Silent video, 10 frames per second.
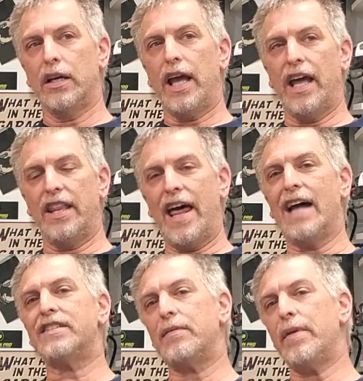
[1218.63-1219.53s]
And
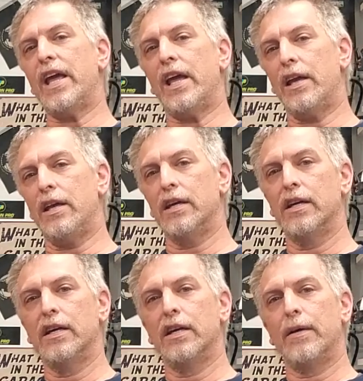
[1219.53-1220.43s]
that, to me,
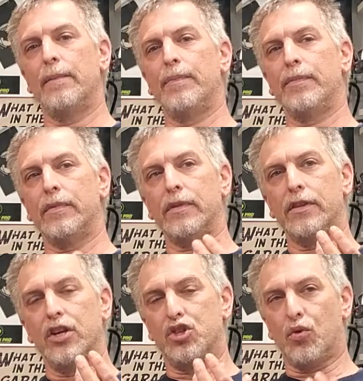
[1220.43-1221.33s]

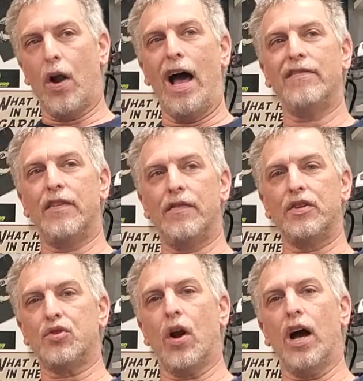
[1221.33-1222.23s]
the drive of the
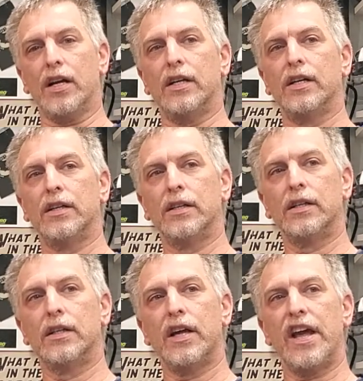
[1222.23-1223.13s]
truck,
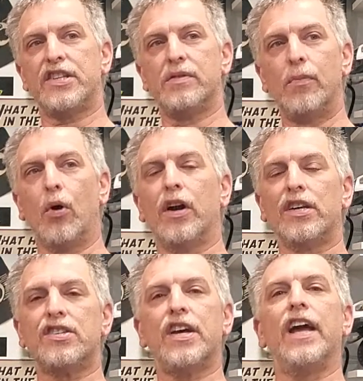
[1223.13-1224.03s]
it's more
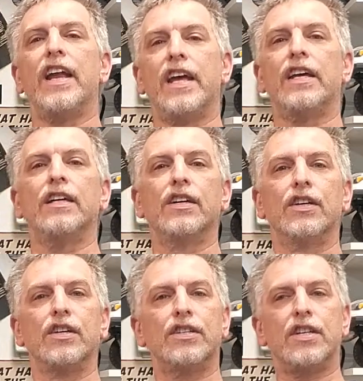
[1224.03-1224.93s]
exciting
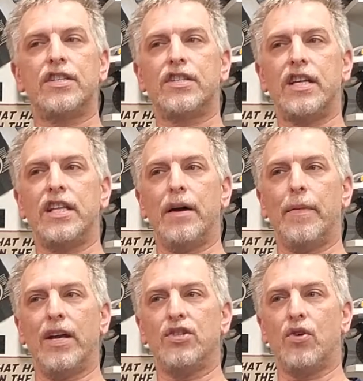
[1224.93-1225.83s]
to see that
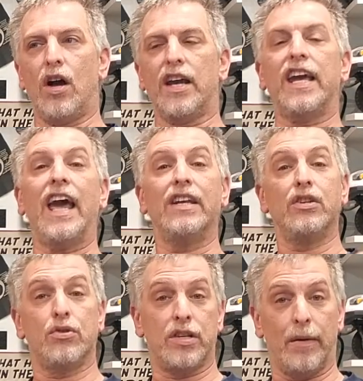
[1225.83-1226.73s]
my truck can
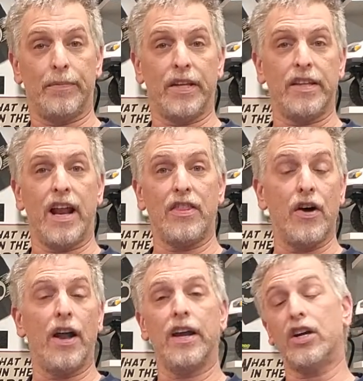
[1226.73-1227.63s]
do something that I
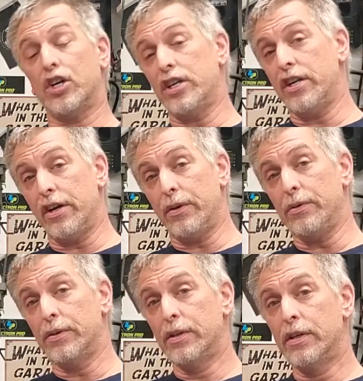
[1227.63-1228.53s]
thought it couldn't
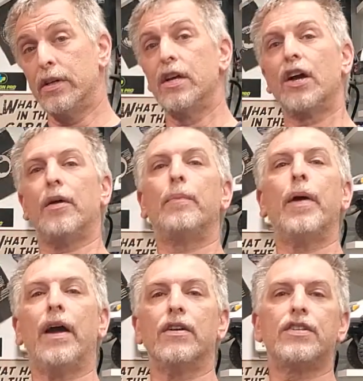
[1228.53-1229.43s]
do,
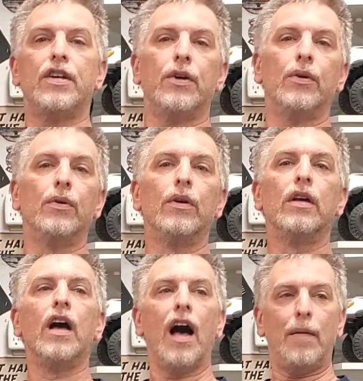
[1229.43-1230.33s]
compared to
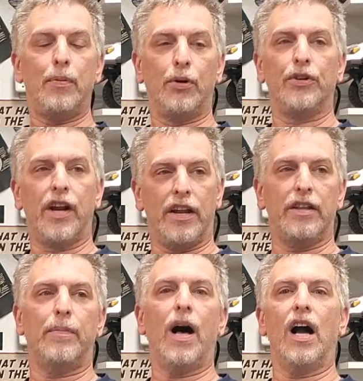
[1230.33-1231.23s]
I pulled it out of
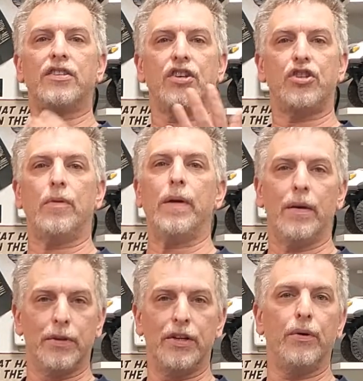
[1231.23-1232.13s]
the box, it should be
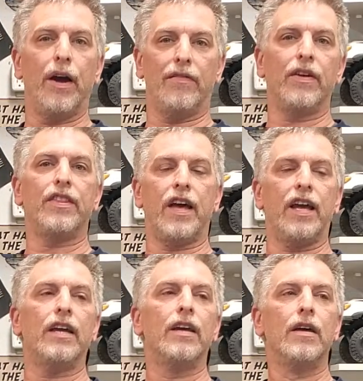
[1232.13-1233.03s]
able to do
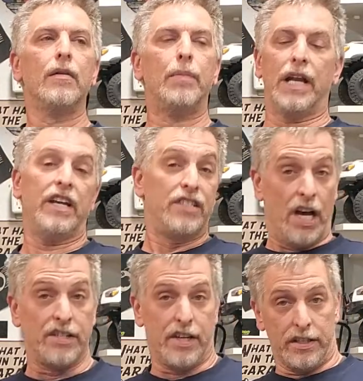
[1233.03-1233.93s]
everything, but it
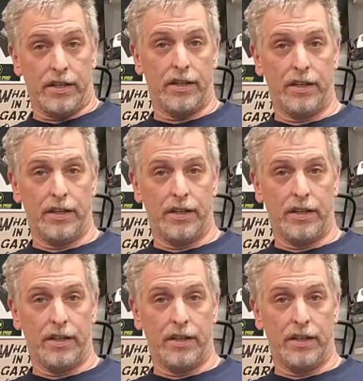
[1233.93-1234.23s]
doesn't.